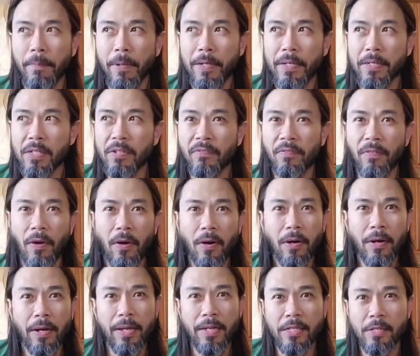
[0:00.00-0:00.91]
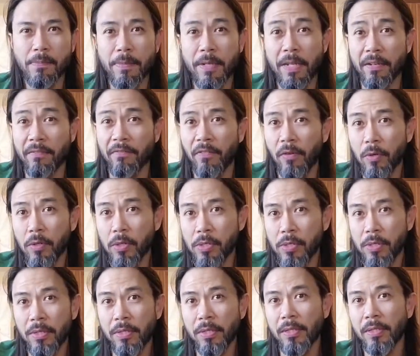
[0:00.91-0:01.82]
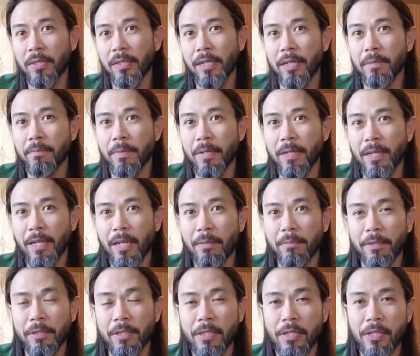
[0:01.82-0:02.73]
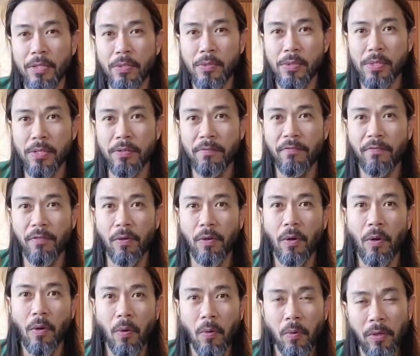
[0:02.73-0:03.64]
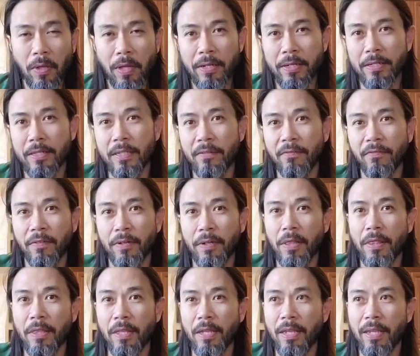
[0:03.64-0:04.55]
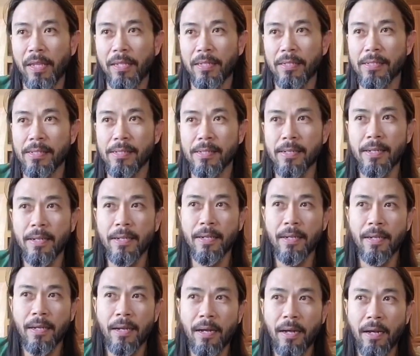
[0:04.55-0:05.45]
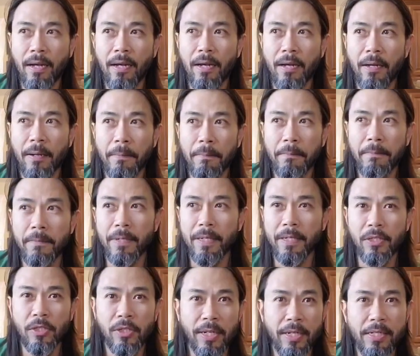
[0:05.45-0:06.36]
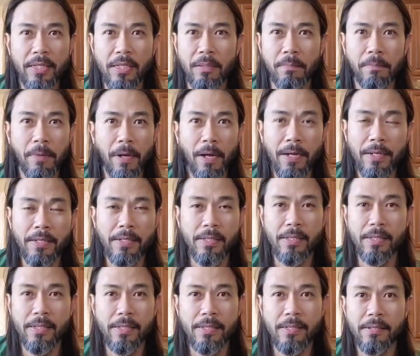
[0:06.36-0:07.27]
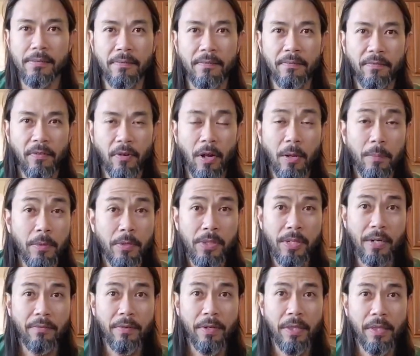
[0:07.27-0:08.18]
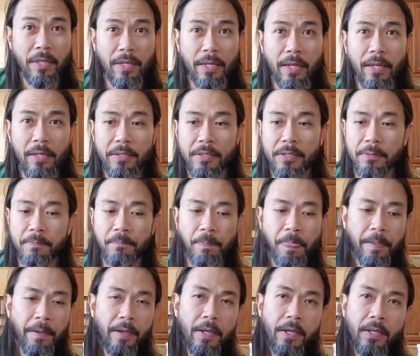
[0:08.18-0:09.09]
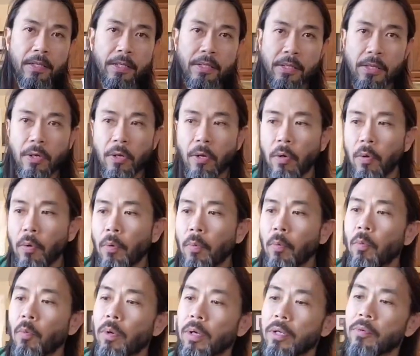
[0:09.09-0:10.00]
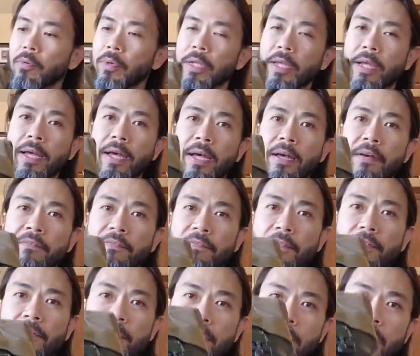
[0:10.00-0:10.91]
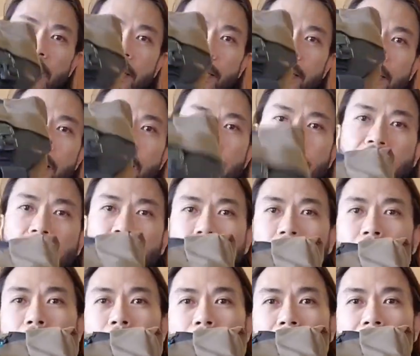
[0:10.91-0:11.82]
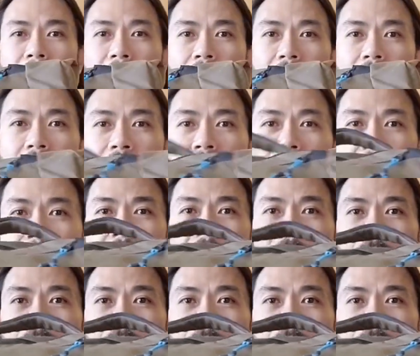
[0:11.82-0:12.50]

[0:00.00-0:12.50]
But as far as being versatile and being able to use it for a whole lot of different things, it checks the boxes for almost everything else. So what do we have? We got the actual bag.